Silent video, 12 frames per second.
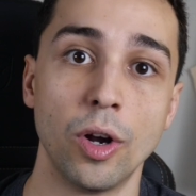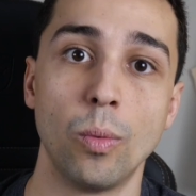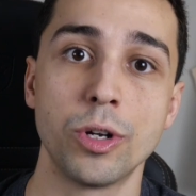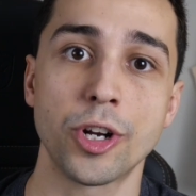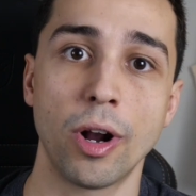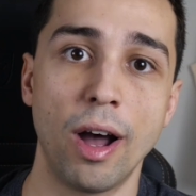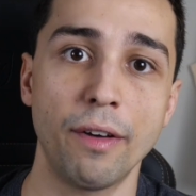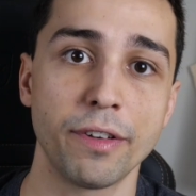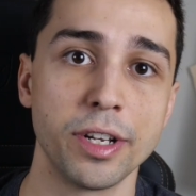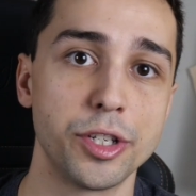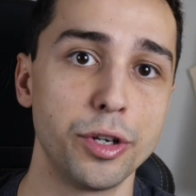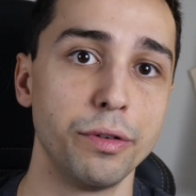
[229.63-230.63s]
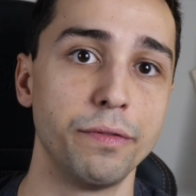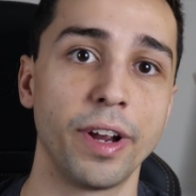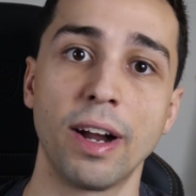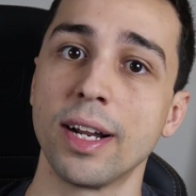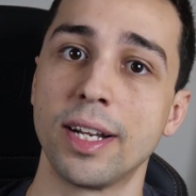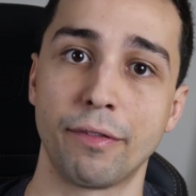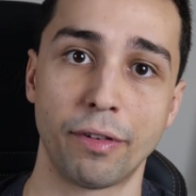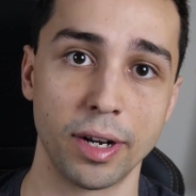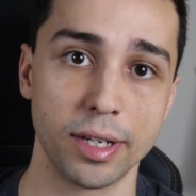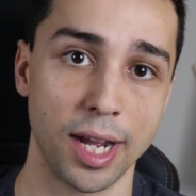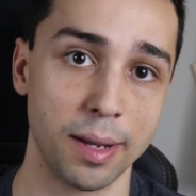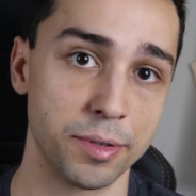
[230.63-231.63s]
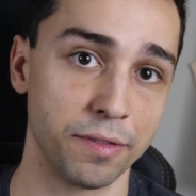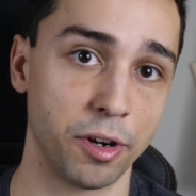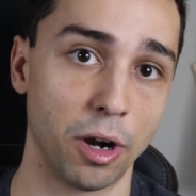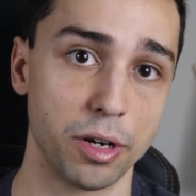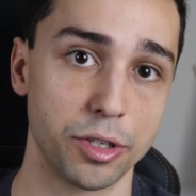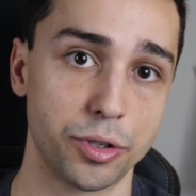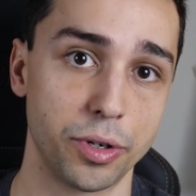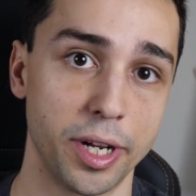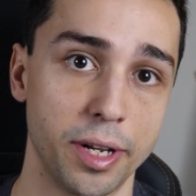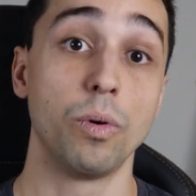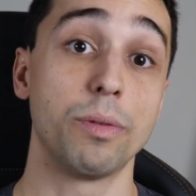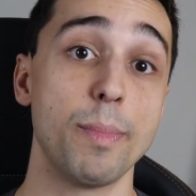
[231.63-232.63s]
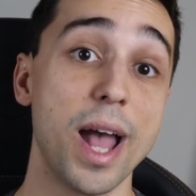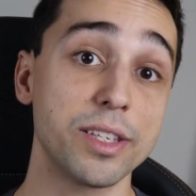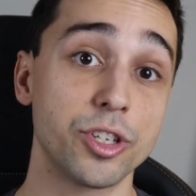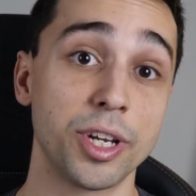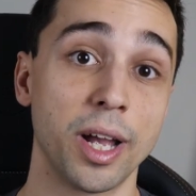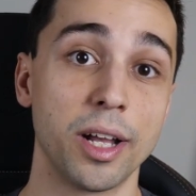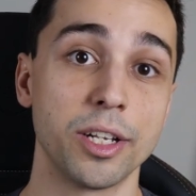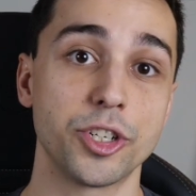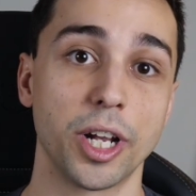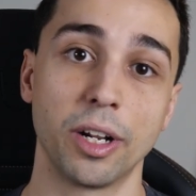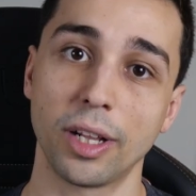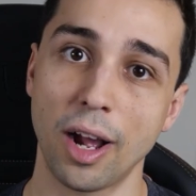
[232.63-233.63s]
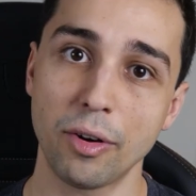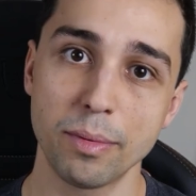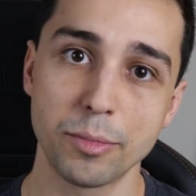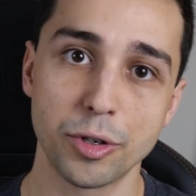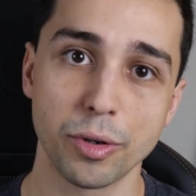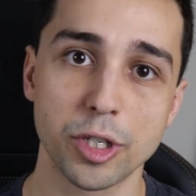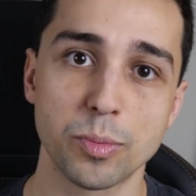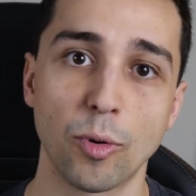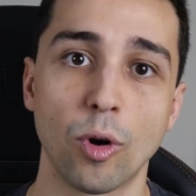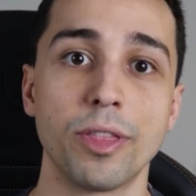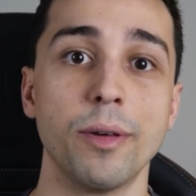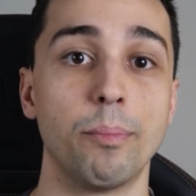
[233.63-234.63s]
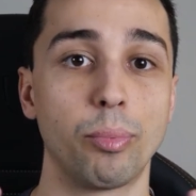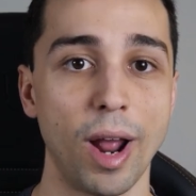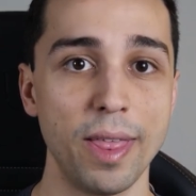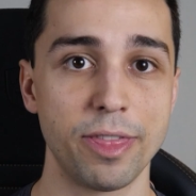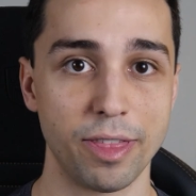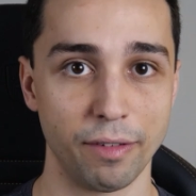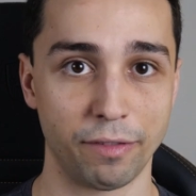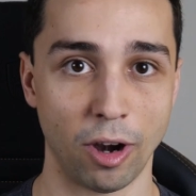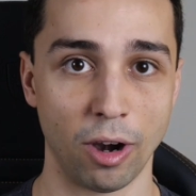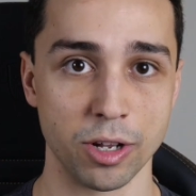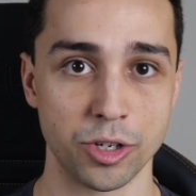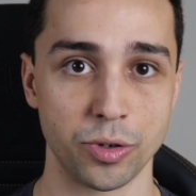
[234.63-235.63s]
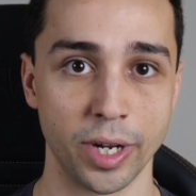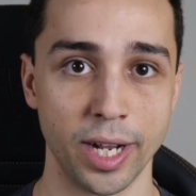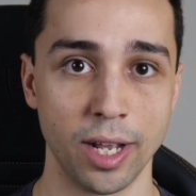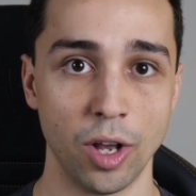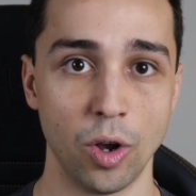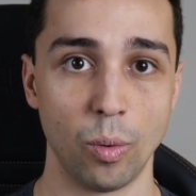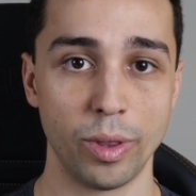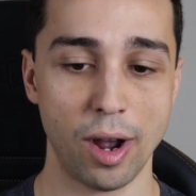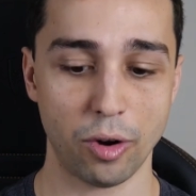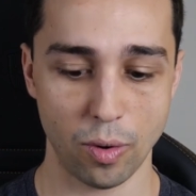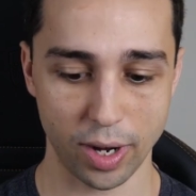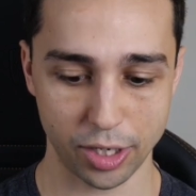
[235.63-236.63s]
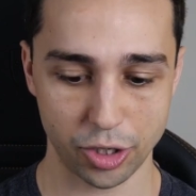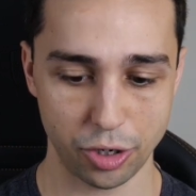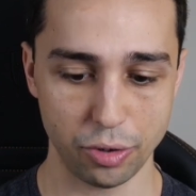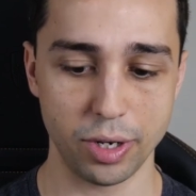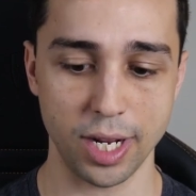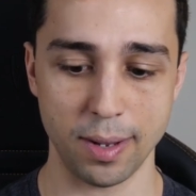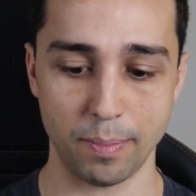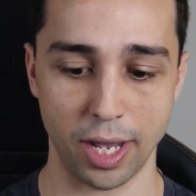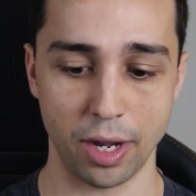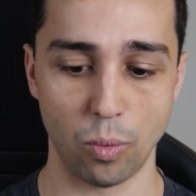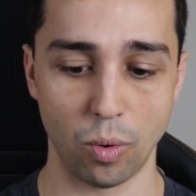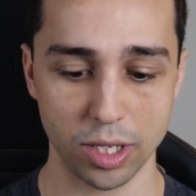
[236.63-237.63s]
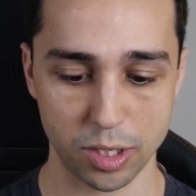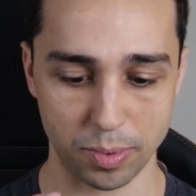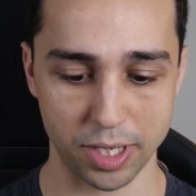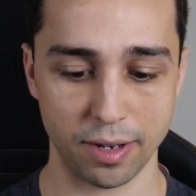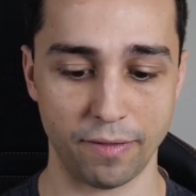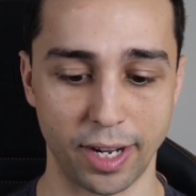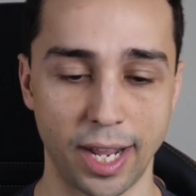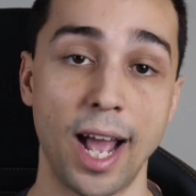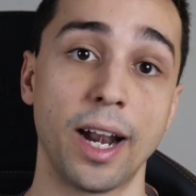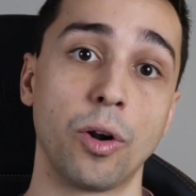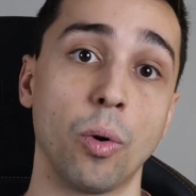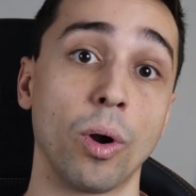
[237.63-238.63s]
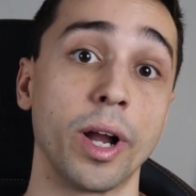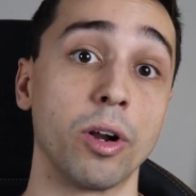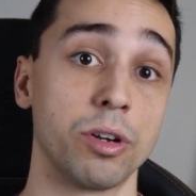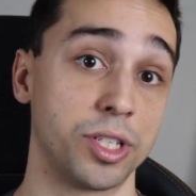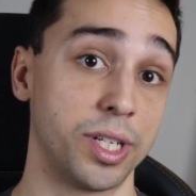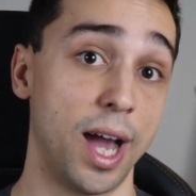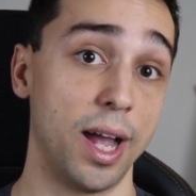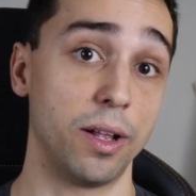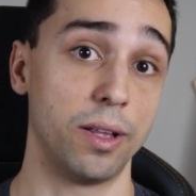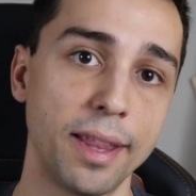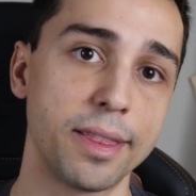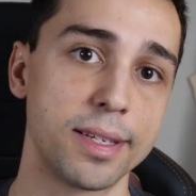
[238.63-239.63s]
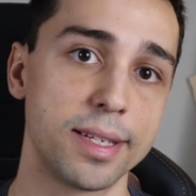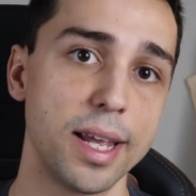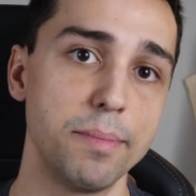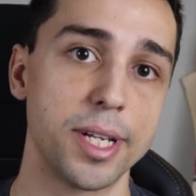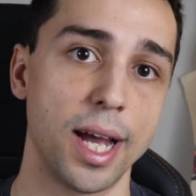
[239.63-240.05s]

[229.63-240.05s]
which are often two very different types of cardistry. With Matt's challenge, it allowed him to explore the breadth of cardistry without going too deep into one specific category or style. At the same